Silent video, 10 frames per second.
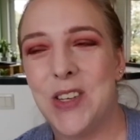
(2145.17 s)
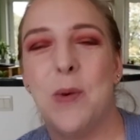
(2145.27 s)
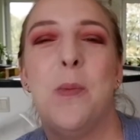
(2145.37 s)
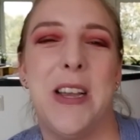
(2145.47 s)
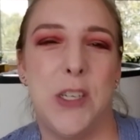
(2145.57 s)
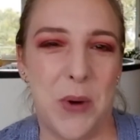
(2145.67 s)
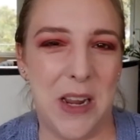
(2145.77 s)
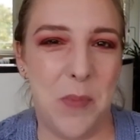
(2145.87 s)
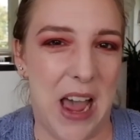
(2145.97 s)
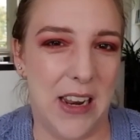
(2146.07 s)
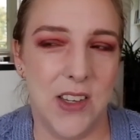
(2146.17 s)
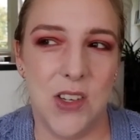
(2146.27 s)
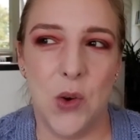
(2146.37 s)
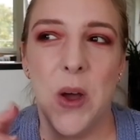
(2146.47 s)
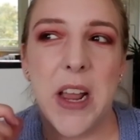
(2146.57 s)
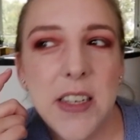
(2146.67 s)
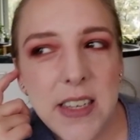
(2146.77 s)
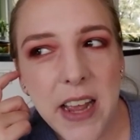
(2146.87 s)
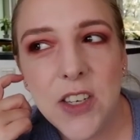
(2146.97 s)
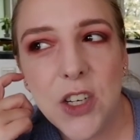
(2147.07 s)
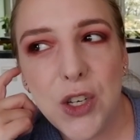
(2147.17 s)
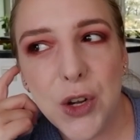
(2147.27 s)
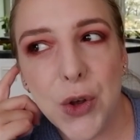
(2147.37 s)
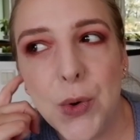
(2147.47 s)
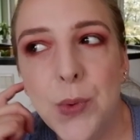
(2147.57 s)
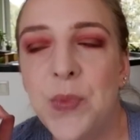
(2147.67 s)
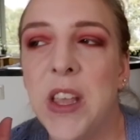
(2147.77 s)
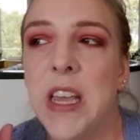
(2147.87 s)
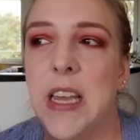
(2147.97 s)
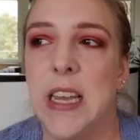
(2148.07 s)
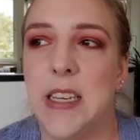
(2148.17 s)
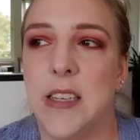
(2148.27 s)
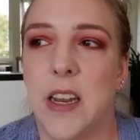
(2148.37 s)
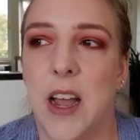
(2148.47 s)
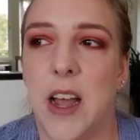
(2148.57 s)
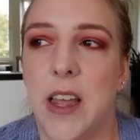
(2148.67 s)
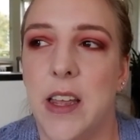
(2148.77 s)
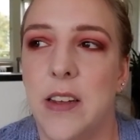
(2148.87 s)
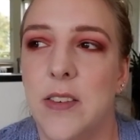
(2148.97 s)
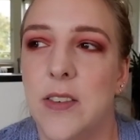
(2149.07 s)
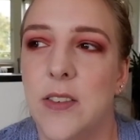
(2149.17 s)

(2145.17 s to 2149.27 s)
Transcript: some of my spring palettes. So what I tend to do is that I